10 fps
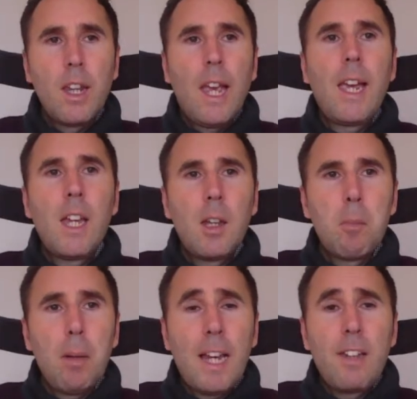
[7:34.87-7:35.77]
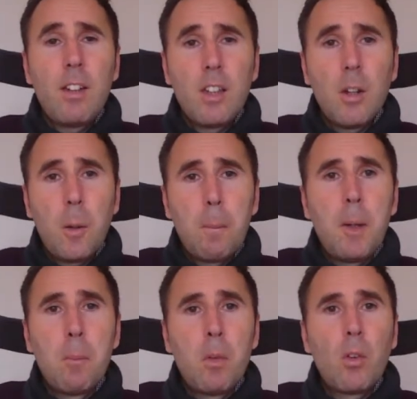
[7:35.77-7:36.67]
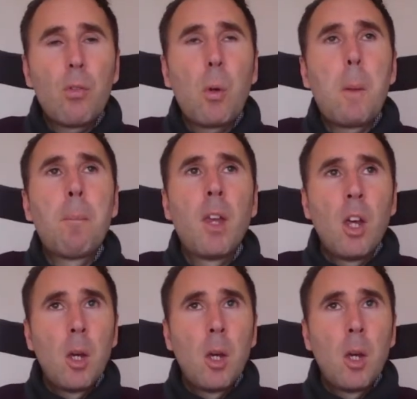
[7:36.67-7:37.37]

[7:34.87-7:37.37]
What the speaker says: getting pledges and commitments from.